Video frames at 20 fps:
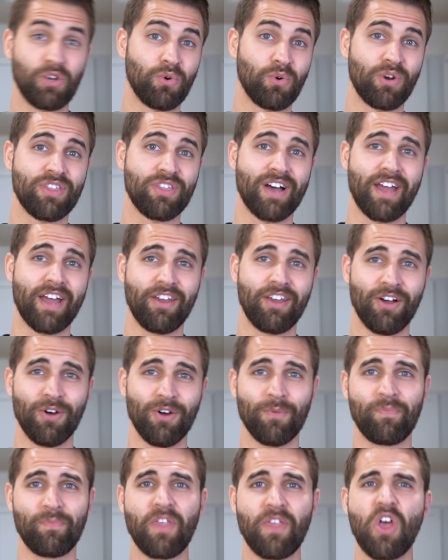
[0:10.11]
North
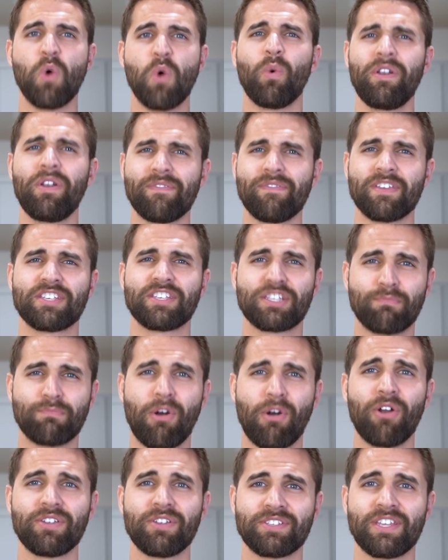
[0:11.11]
Idaho, one of the
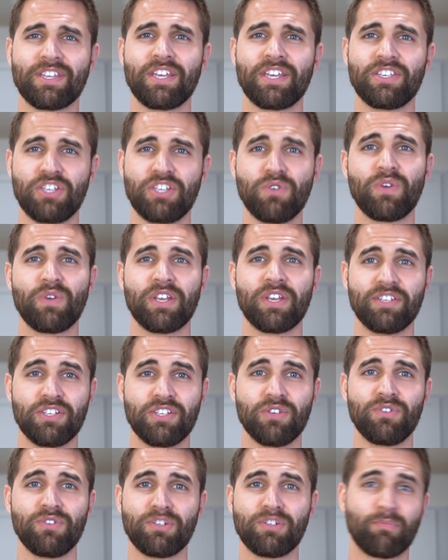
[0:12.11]
smartest things you can
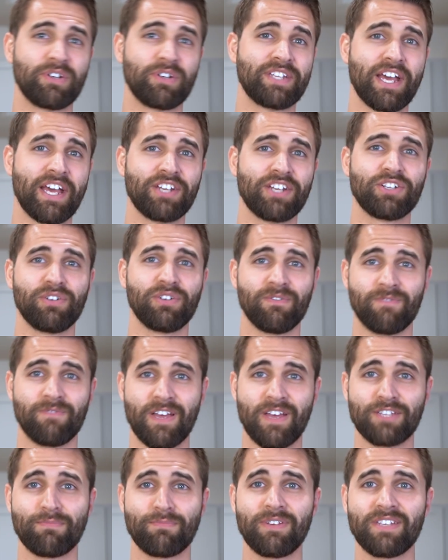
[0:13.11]
do to protect your
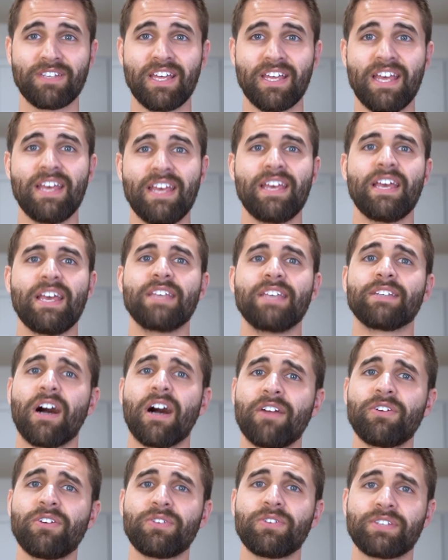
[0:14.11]
investment is
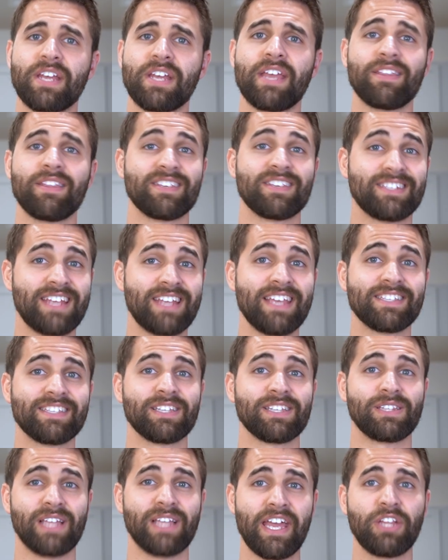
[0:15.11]
understand the
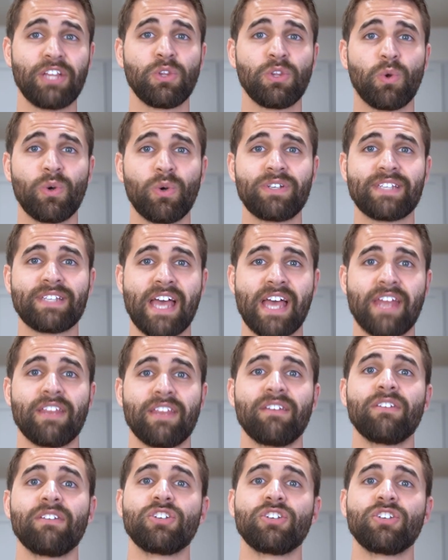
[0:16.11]
state's landlord-tenant